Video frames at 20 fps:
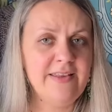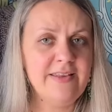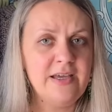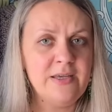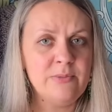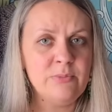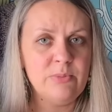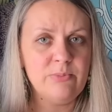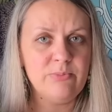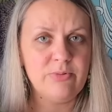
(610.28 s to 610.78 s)

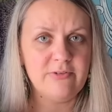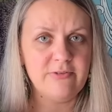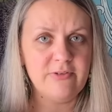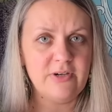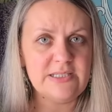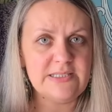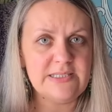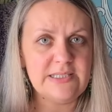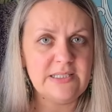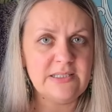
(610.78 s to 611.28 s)
I'm
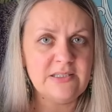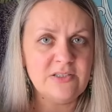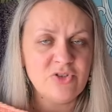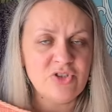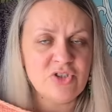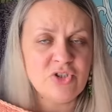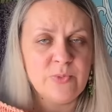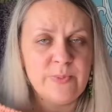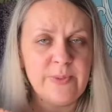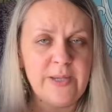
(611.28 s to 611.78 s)
improvising. There is
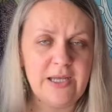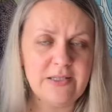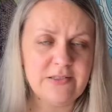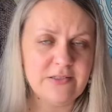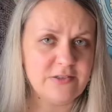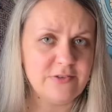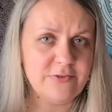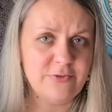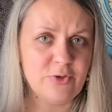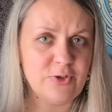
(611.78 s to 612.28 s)
no
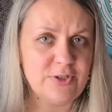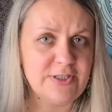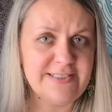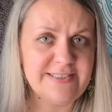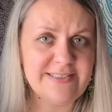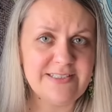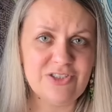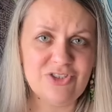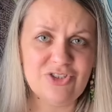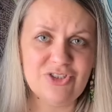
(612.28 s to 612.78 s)
pattern for
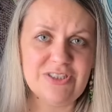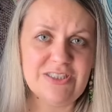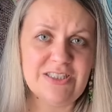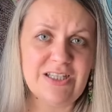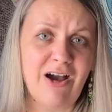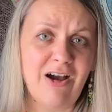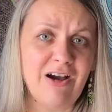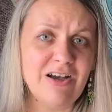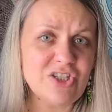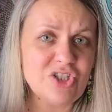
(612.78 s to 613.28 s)
this. I just
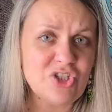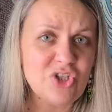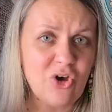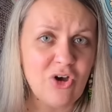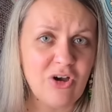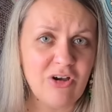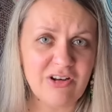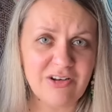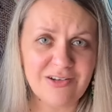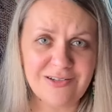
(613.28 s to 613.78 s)
cast
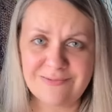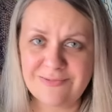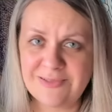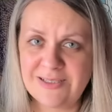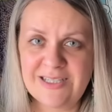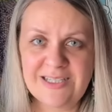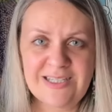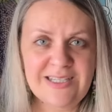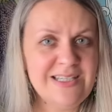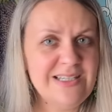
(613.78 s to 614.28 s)
on
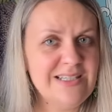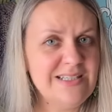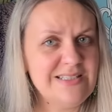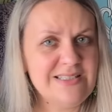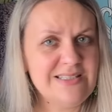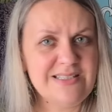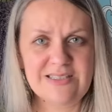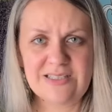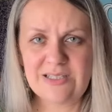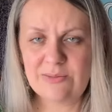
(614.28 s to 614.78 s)

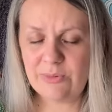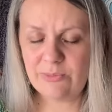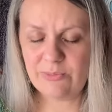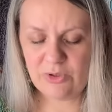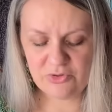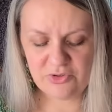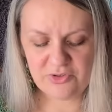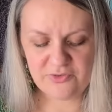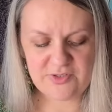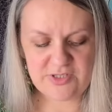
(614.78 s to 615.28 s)
some
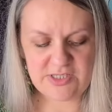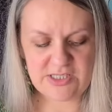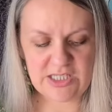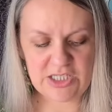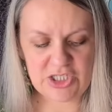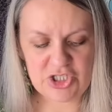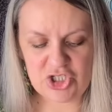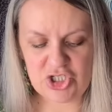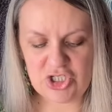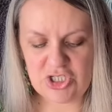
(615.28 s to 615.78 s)
amount of
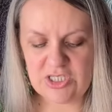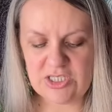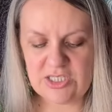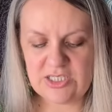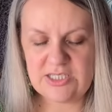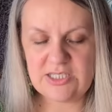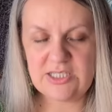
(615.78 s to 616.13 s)
stitches,